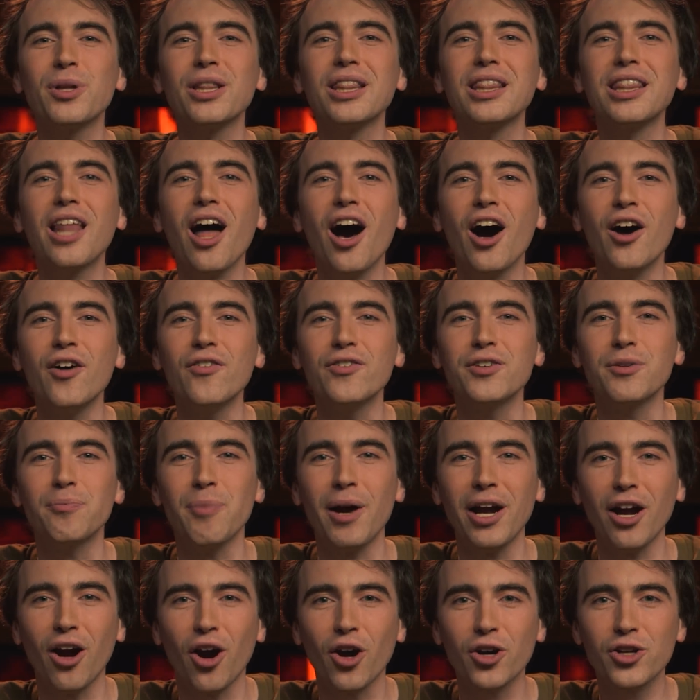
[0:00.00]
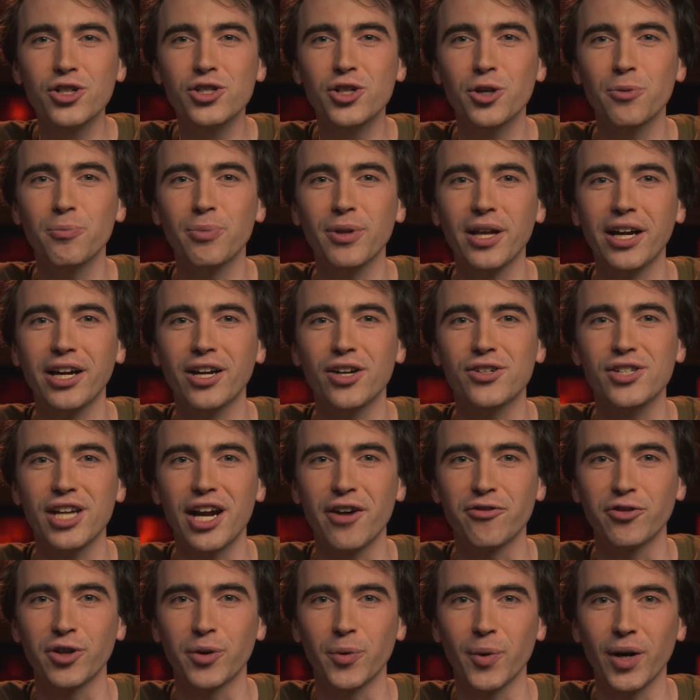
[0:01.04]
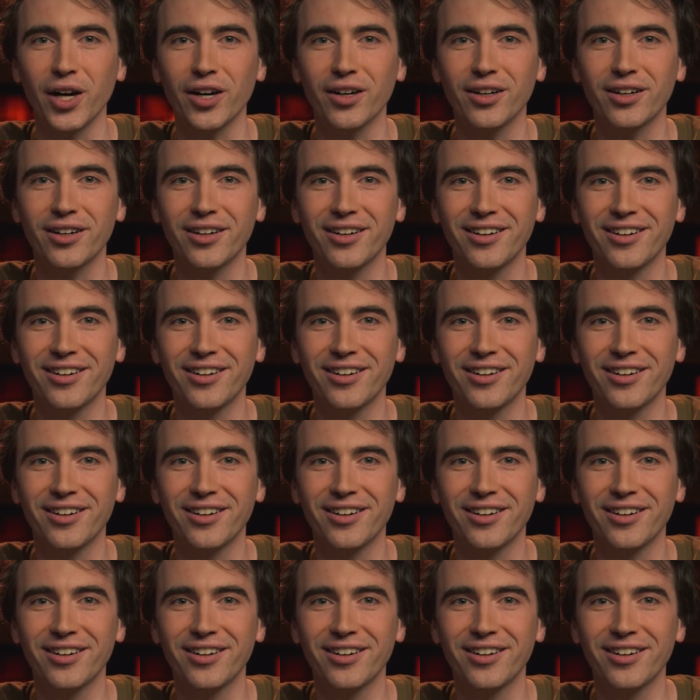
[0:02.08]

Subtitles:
beloved by Hearthstone players everywhere.